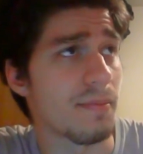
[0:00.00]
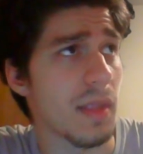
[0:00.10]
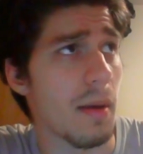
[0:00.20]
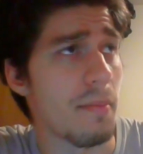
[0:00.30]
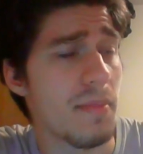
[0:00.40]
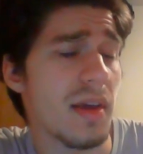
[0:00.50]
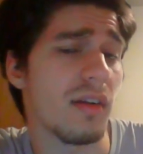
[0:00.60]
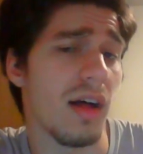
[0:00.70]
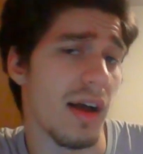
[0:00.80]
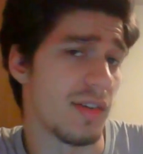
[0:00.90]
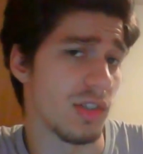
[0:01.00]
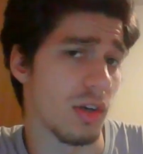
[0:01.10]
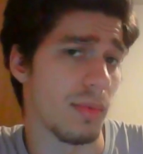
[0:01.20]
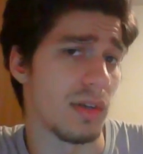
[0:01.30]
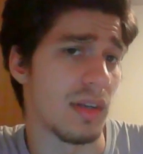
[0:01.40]
Middle High
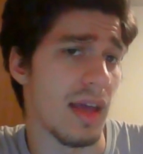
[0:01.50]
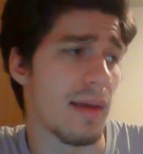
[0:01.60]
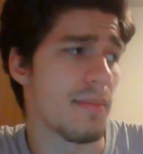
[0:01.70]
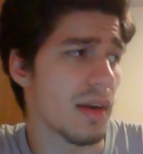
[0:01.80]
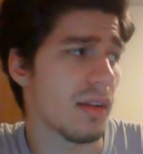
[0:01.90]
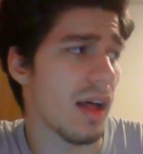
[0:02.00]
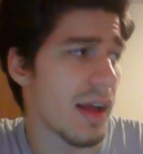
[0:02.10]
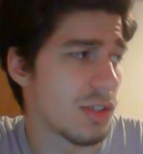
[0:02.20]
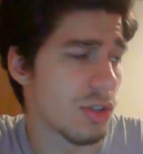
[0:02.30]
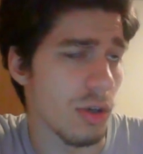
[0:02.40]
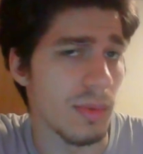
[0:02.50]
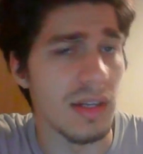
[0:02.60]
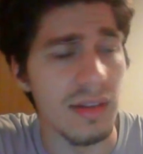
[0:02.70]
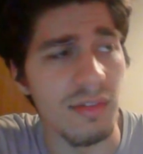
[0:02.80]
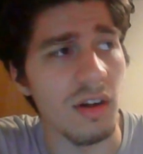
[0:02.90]
German, and Middle High German
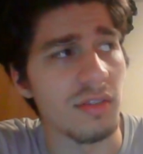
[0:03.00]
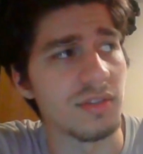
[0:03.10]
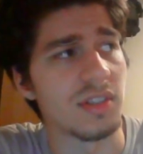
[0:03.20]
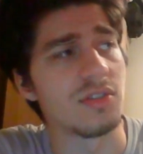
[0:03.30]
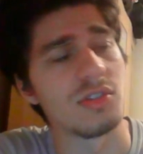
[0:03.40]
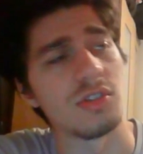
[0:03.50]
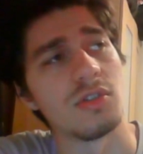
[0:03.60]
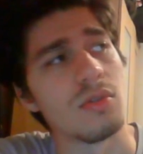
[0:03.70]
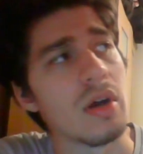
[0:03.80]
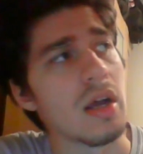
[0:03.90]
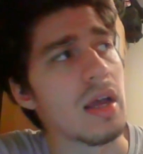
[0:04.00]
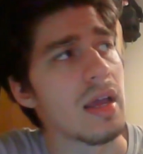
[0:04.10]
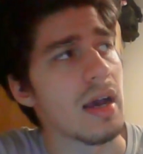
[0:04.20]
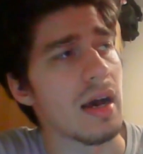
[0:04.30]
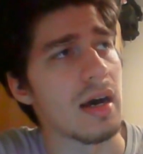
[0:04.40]
evolved into
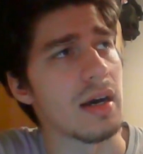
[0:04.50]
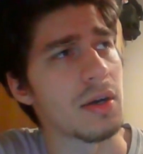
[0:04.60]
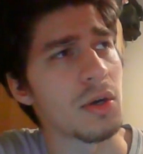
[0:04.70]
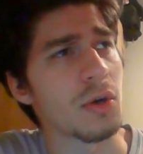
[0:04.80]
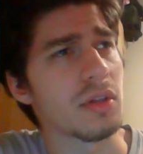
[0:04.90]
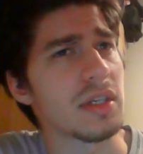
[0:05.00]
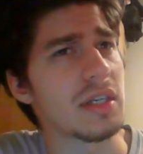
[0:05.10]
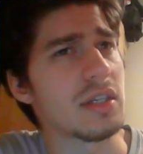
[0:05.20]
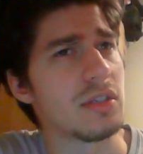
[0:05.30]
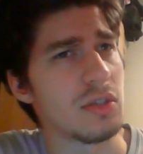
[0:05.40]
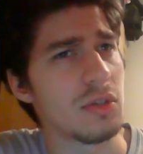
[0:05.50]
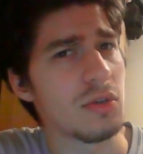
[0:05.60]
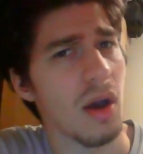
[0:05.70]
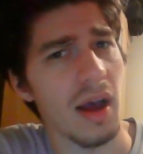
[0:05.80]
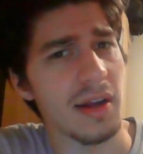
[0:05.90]
early
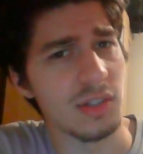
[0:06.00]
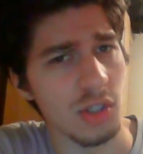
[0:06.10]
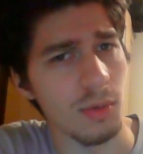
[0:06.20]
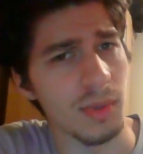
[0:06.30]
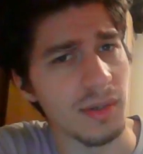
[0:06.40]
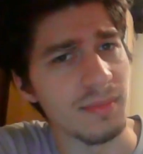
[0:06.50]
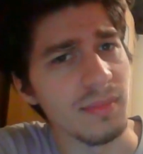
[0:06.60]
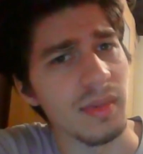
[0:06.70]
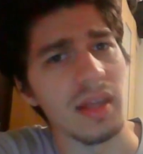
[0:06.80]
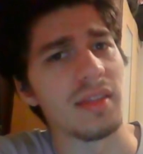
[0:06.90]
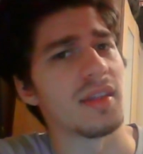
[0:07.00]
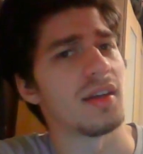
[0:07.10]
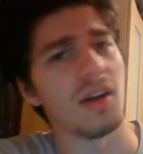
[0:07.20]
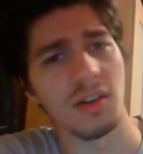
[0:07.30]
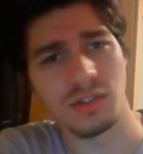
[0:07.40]
New High German, and
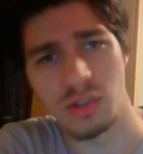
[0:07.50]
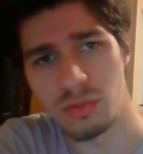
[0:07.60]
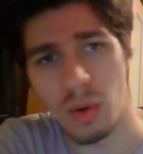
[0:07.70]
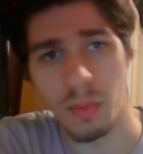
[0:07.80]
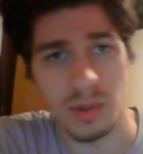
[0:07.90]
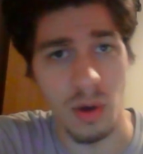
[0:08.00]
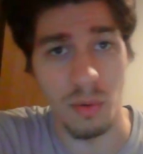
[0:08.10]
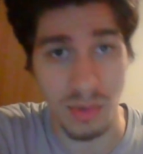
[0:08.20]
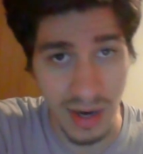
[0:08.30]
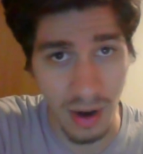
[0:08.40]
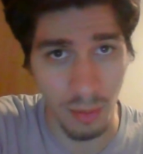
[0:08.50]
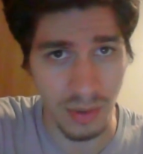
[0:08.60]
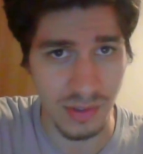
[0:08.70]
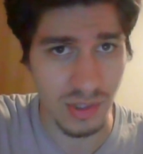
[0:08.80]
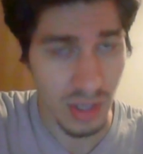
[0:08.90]
then on to what we know now
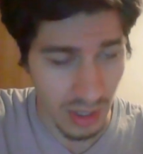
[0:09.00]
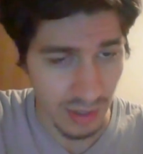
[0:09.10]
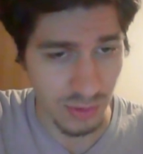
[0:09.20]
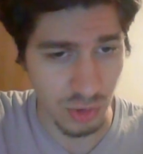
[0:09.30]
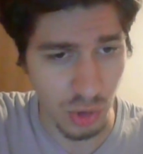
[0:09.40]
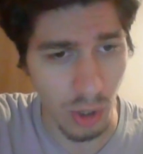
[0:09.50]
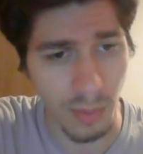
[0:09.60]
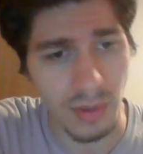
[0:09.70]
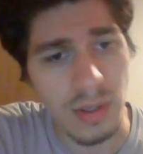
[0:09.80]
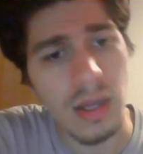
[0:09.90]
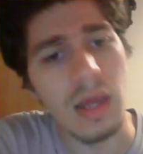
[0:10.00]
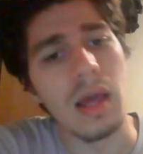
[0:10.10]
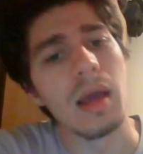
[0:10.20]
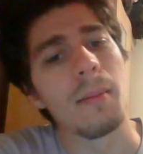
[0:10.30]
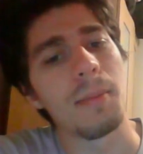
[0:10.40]
as German.
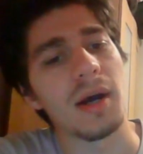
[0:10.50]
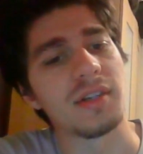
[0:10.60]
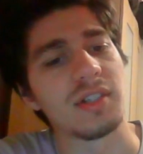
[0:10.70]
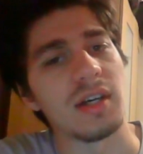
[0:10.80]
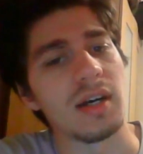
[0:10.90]
But